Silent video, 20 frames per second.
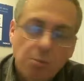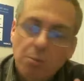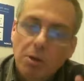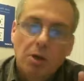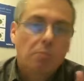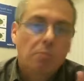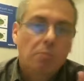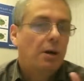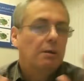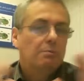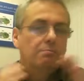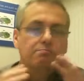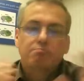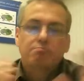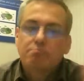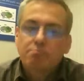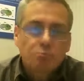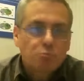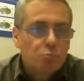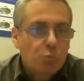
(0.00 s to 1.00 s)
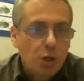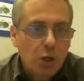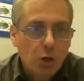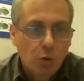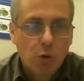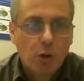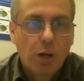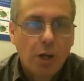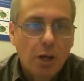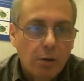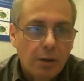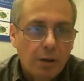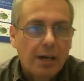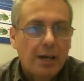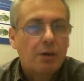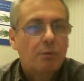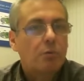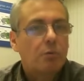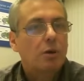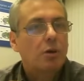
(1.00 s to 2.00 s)
mobile. We all know
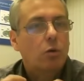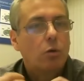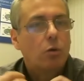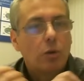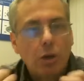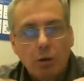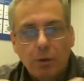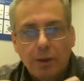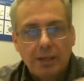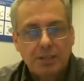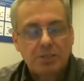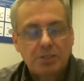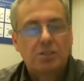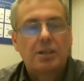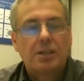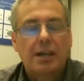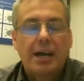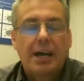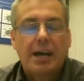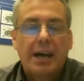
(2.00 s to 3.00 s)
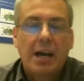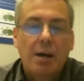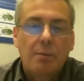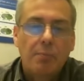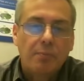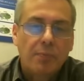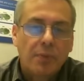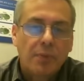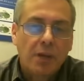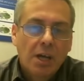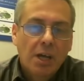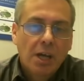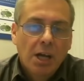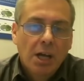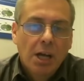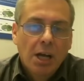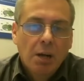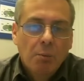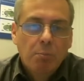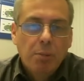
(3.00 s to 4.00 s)
that. We all know that's going to happen.
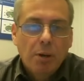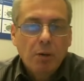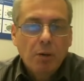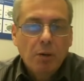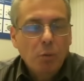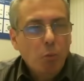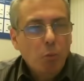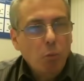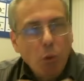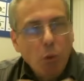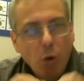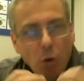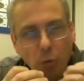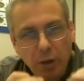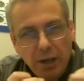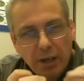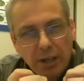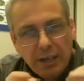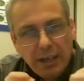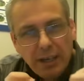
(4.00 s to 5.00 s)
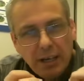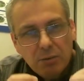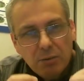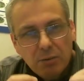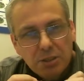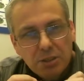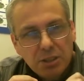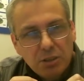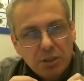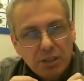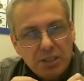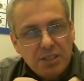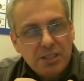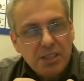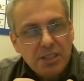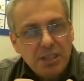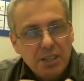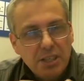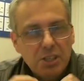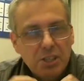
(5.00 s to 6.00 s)
But what we are now going to
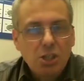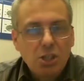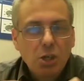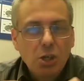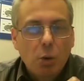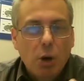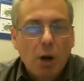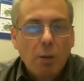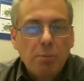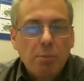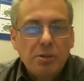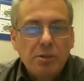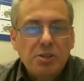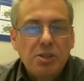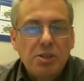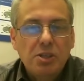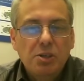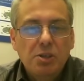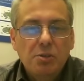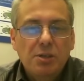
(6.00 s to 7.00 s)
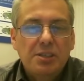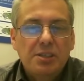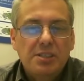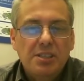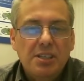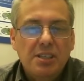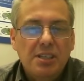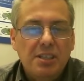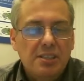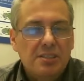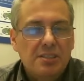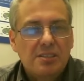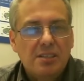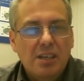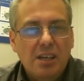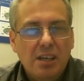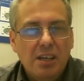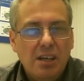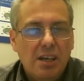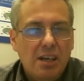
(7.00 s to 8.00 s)
see is new opportunities
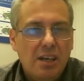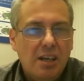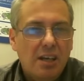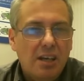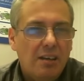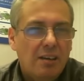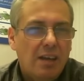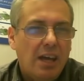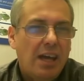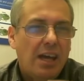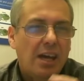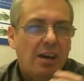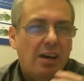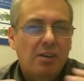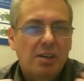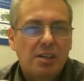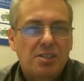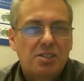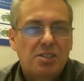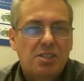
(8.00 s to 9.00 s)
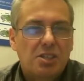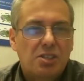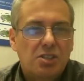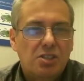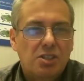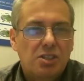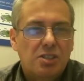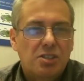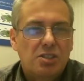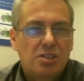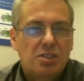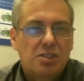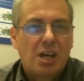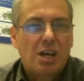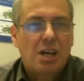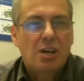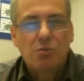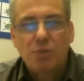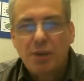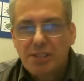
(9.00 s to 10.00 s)
in areas such as
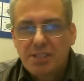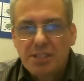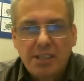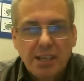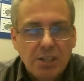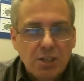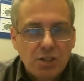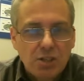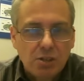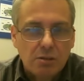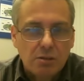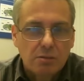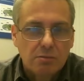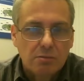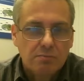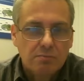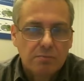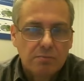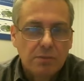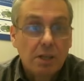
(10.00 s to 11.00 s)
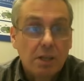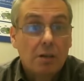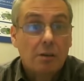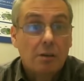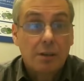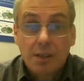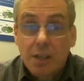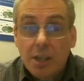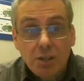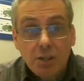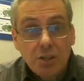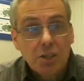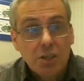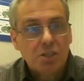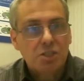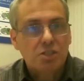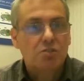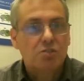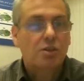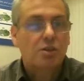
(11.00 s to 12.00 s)
residential, the
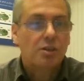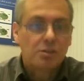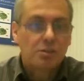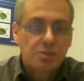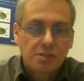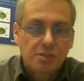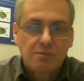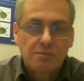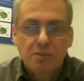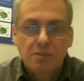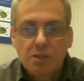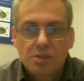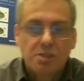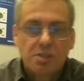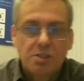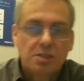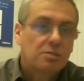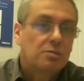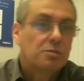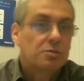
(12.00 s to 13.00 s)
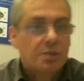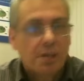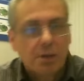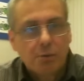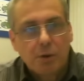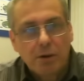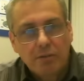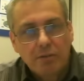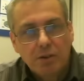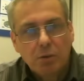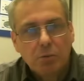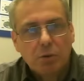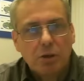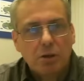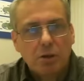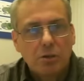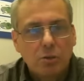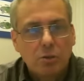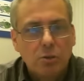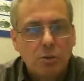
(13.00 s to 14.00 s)
industrials, the verticals, however you want to
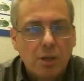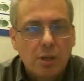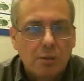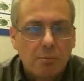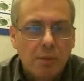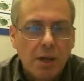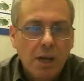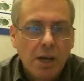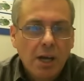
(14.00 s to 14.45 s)
call them,